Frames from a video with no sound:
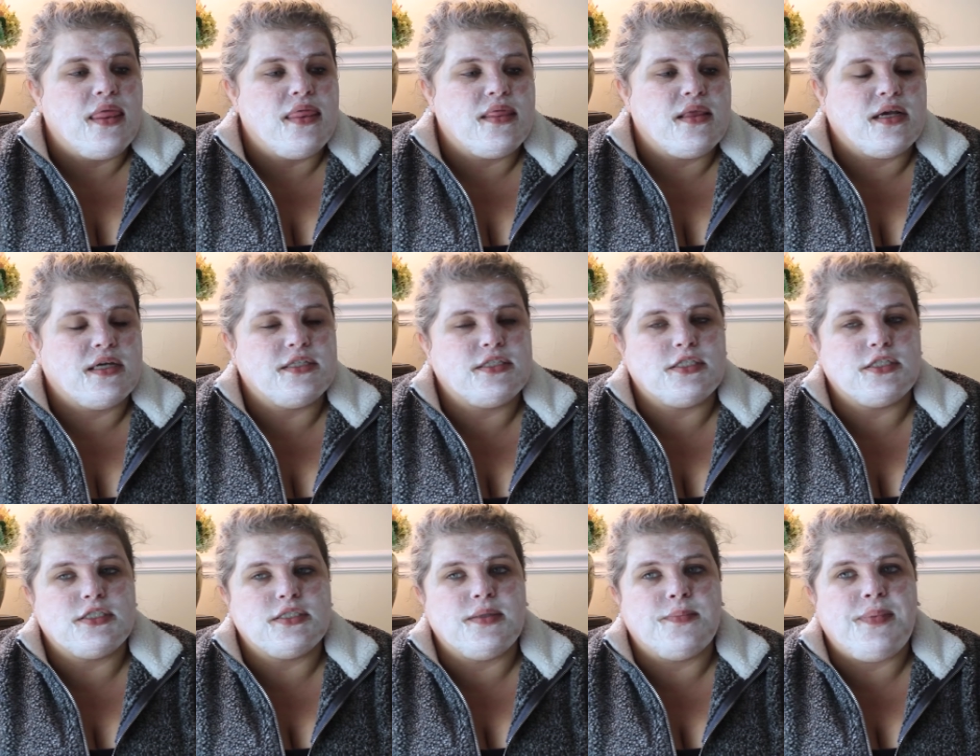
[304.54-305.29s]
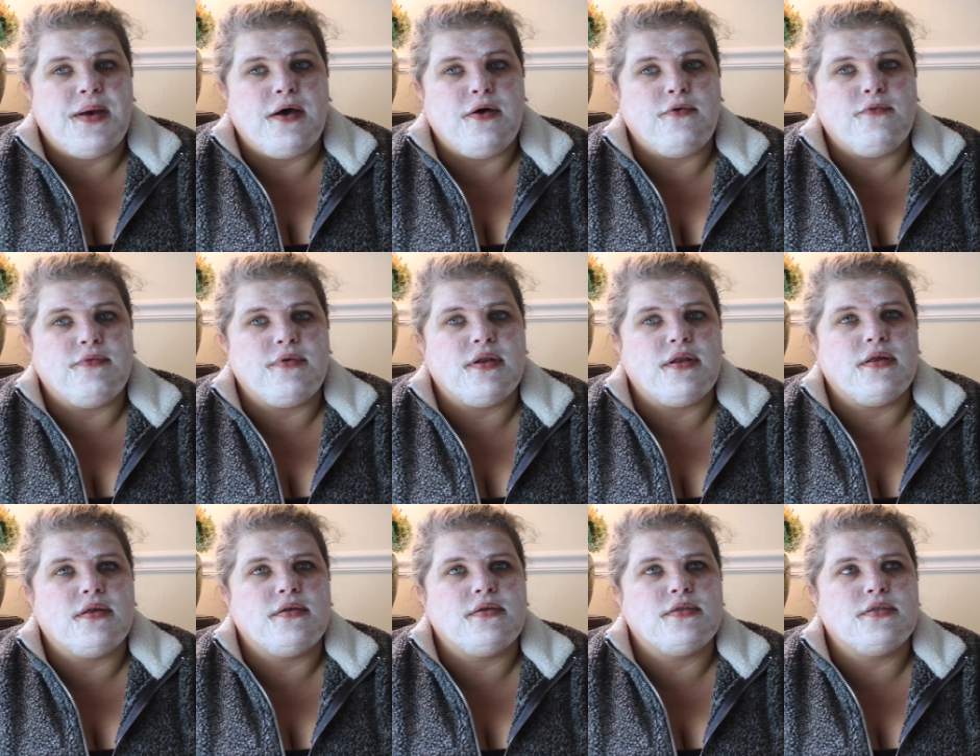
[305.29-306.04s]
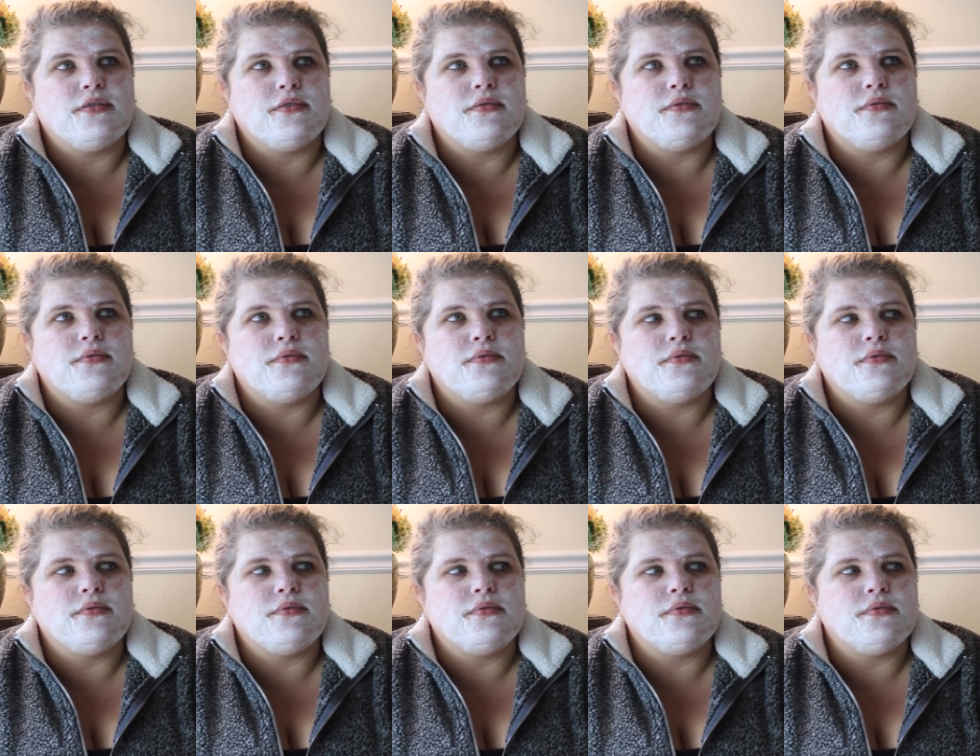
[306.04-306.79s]
Because there's about
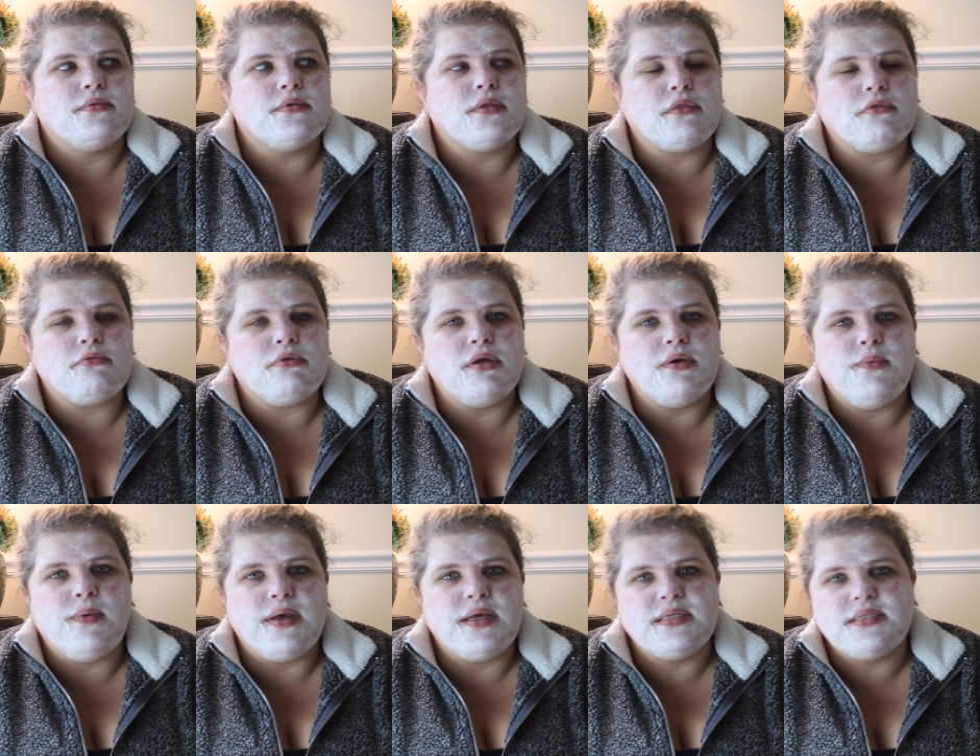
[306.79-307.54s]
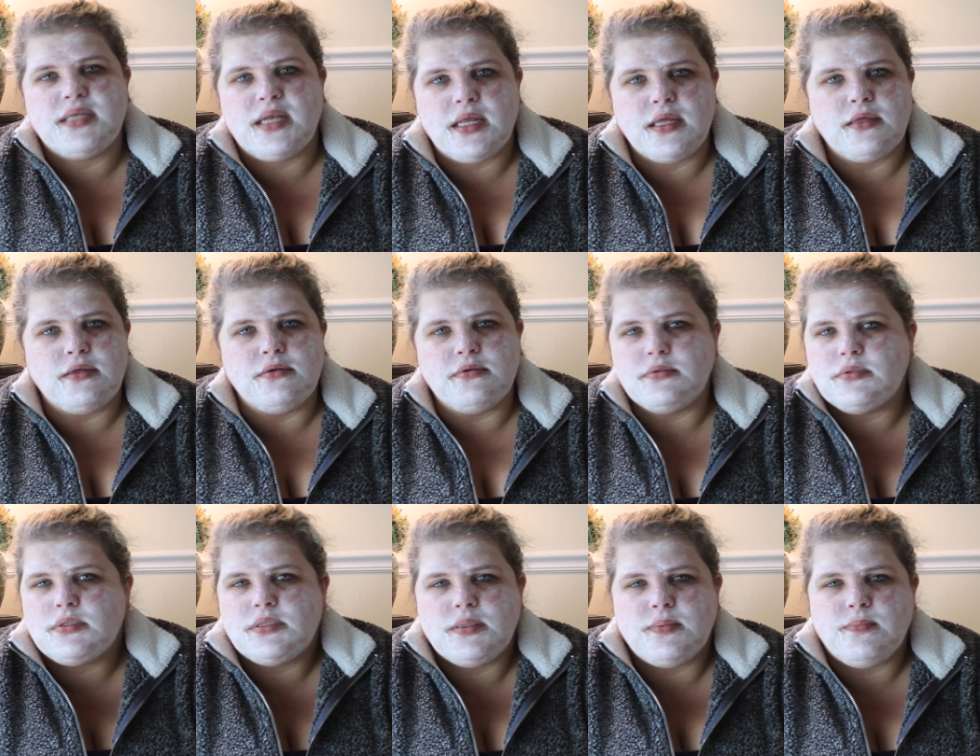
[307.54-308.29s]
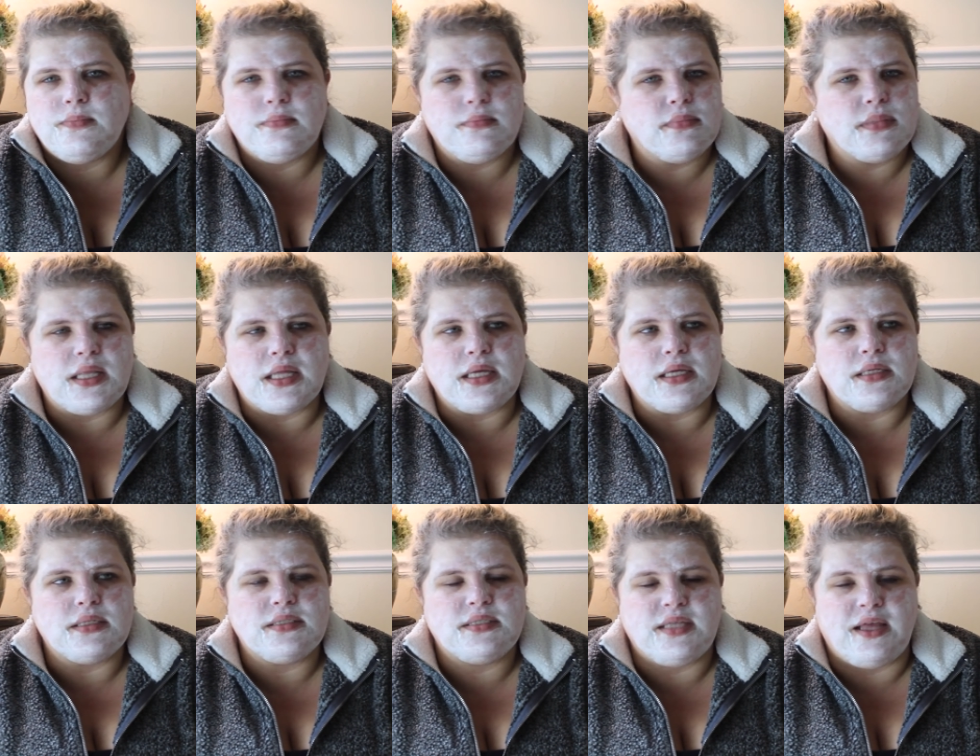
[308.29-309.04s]
three ways that I use to
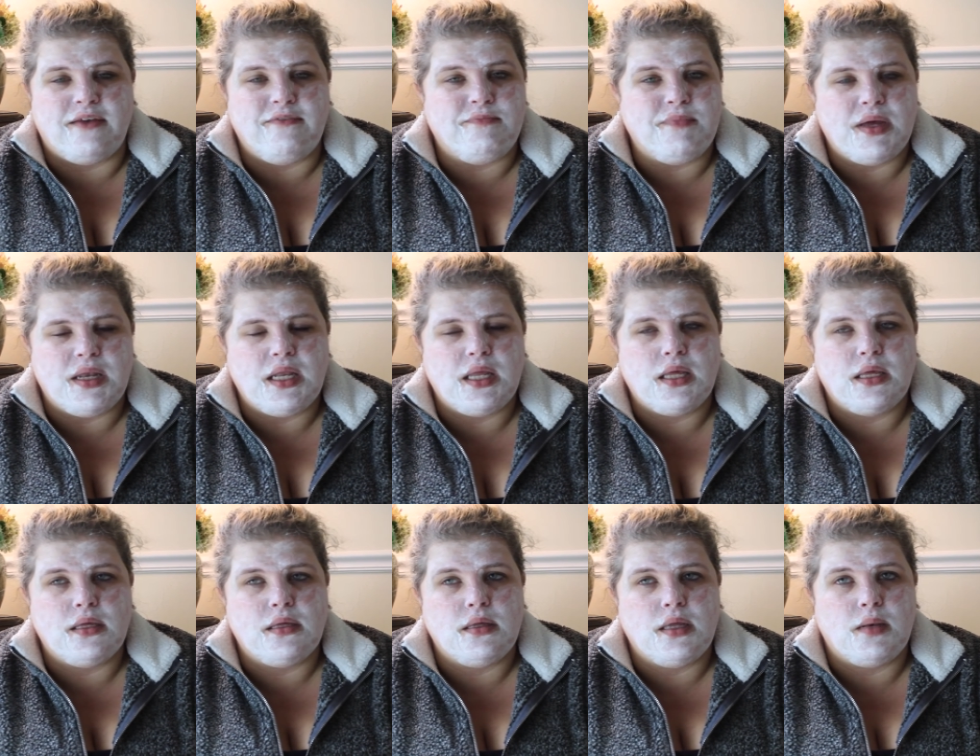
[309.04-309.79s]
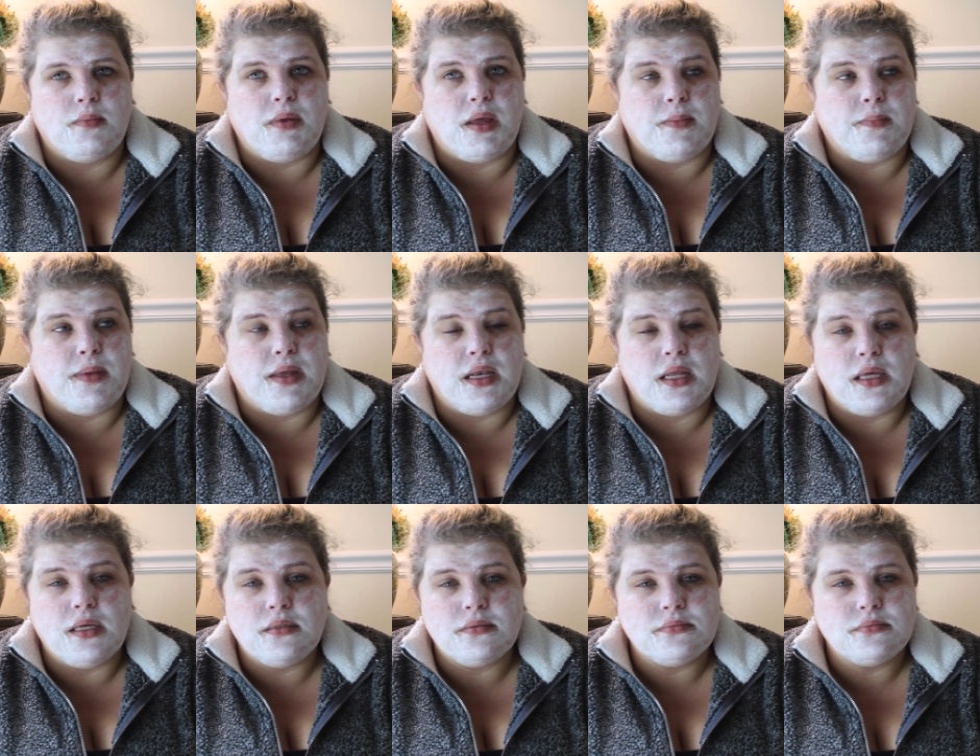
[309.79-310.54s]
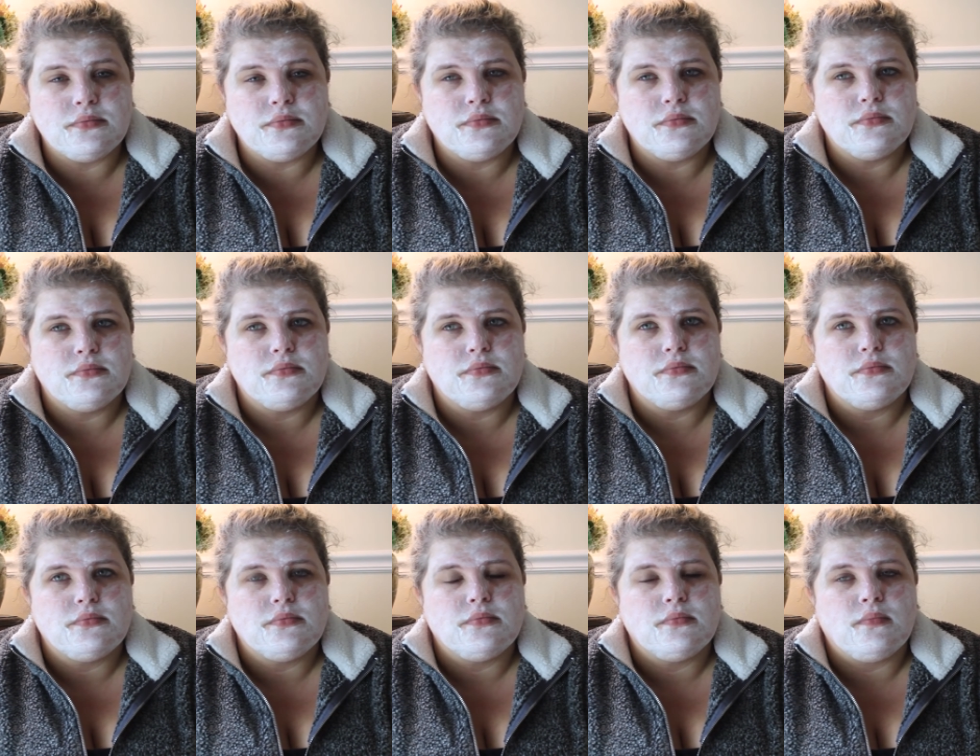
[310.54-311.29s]
like save money and make money
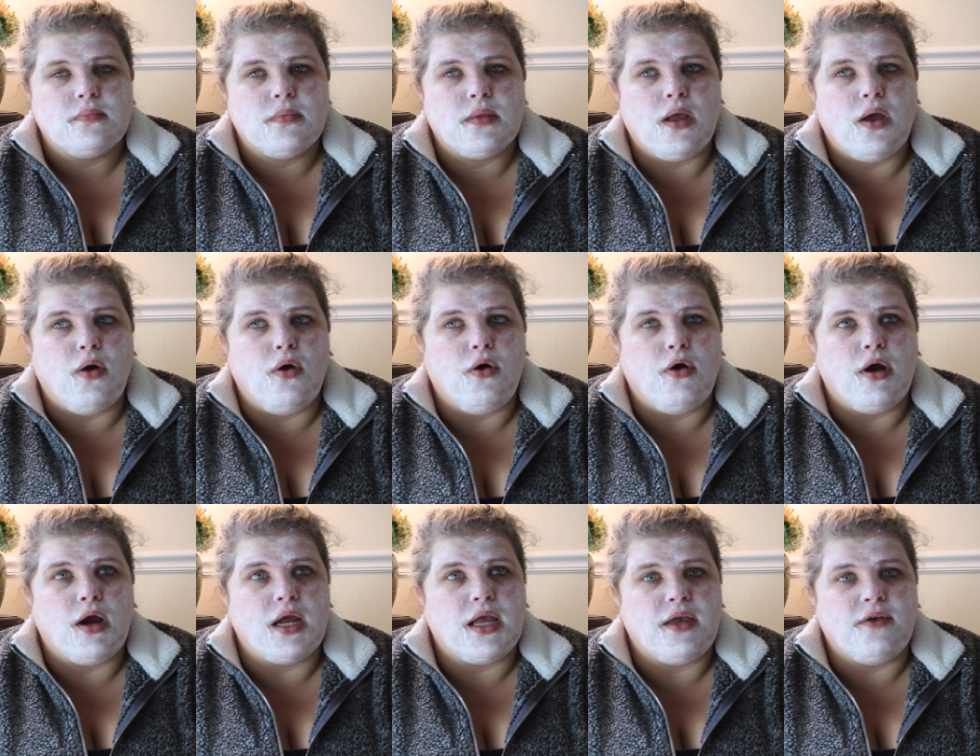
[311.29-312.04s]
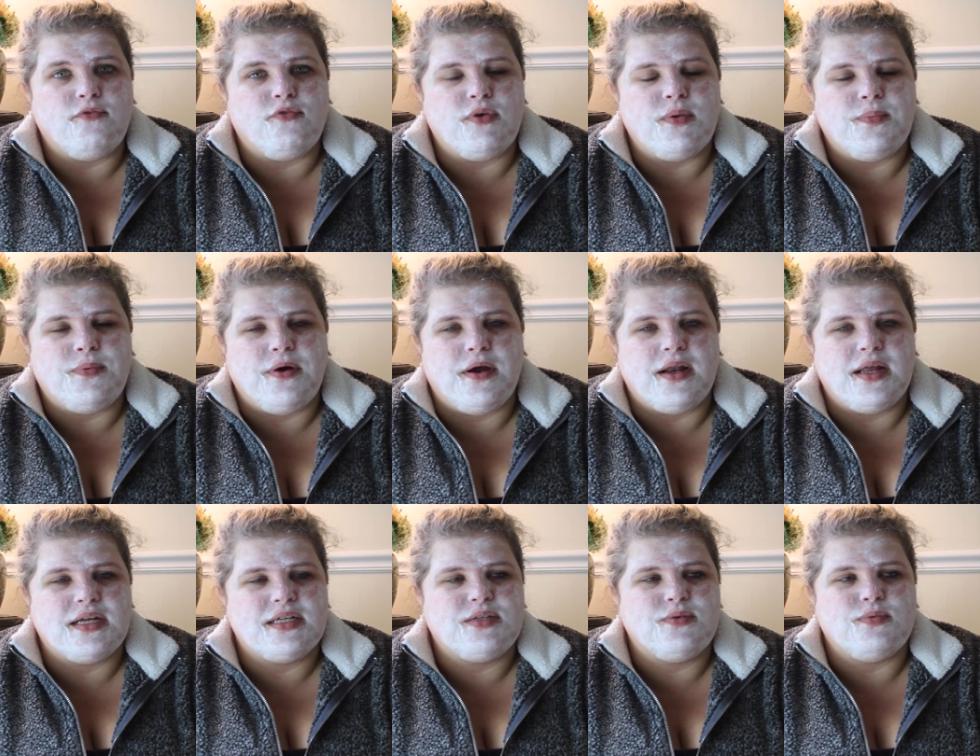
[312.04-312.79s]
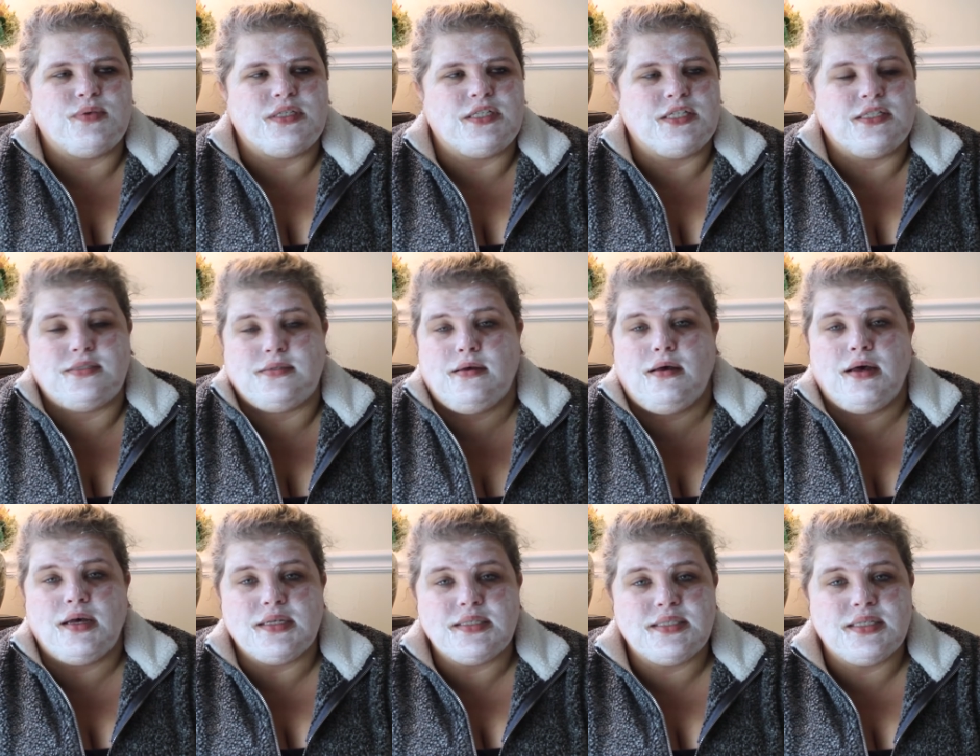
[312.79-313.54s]
or get free product, which is
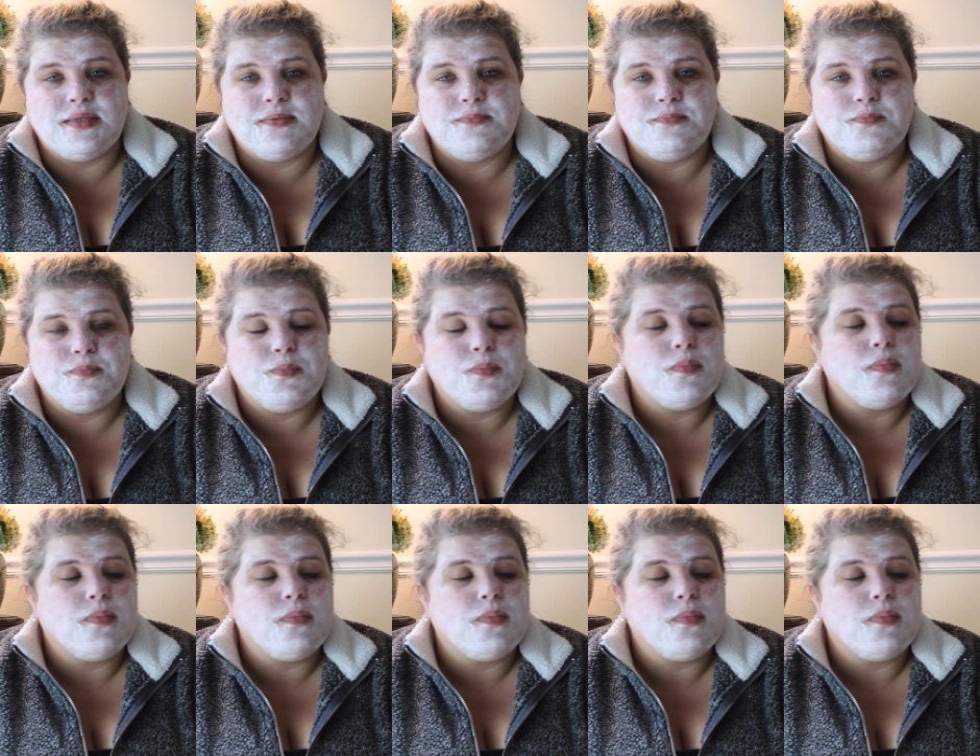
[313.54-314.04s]
awesome,